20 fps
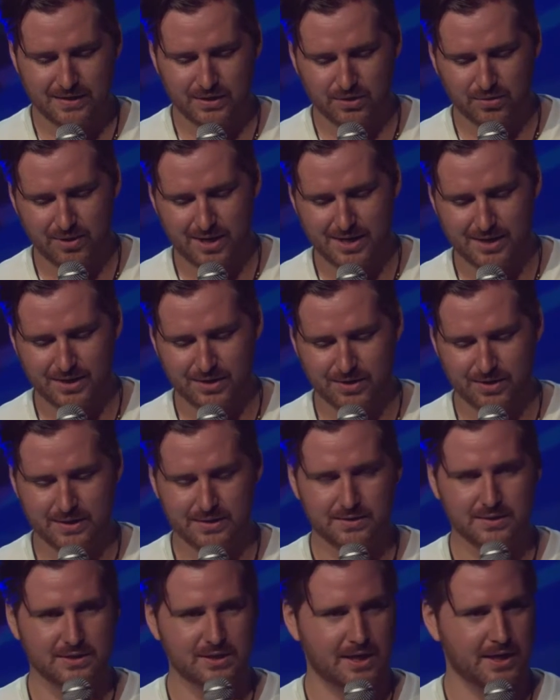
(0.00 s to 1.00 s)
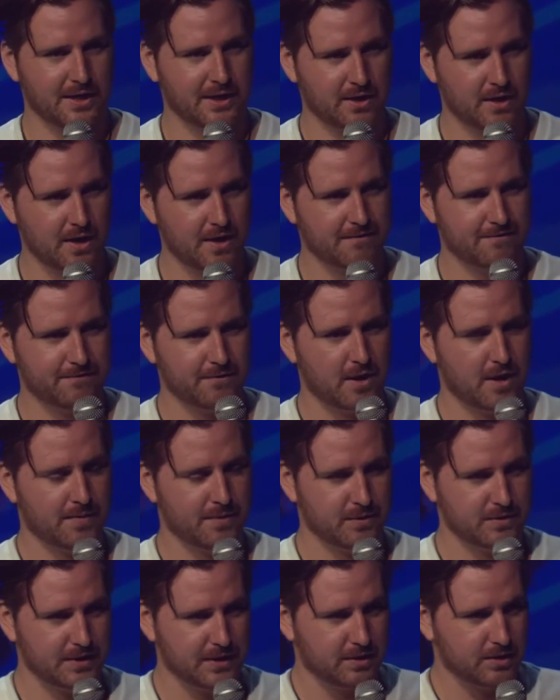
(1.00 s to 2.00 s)
the creditor is signing off on
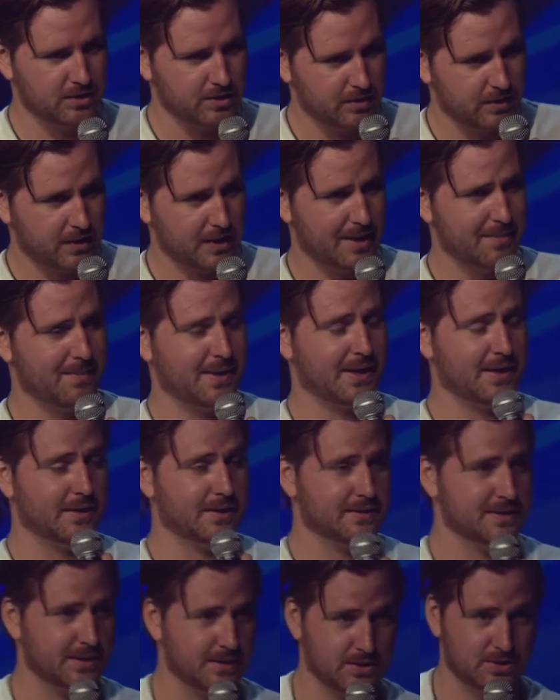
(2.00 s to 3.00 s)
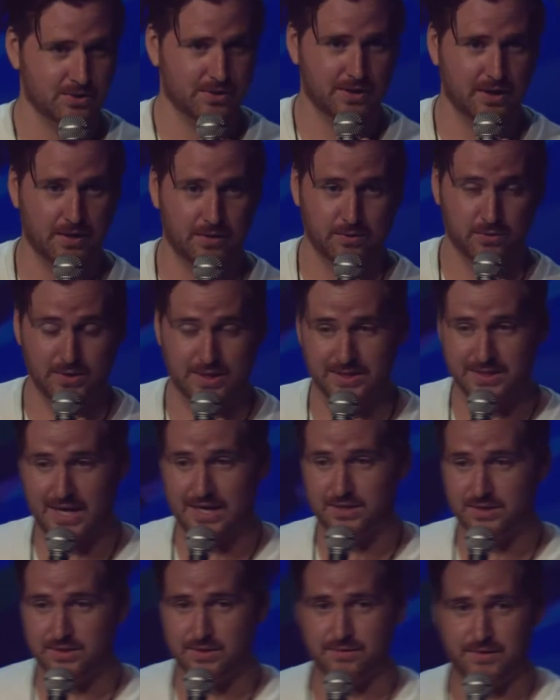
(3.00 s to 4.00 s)
their signature chain, making a signature in another
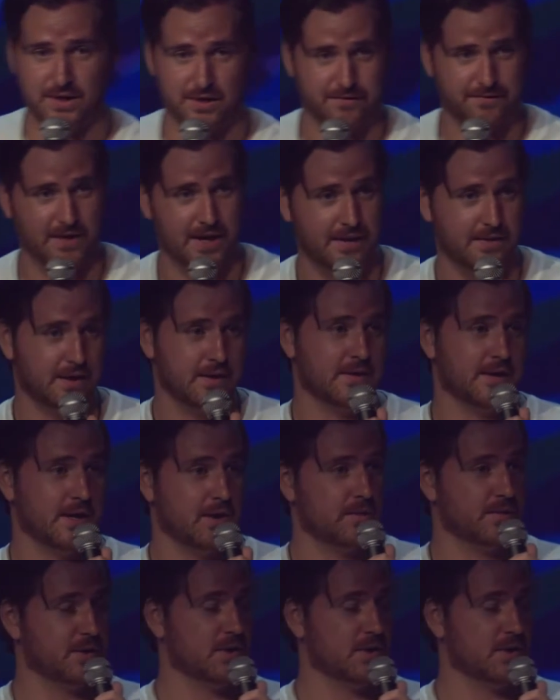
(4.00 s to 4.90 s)
transaction to verify that they are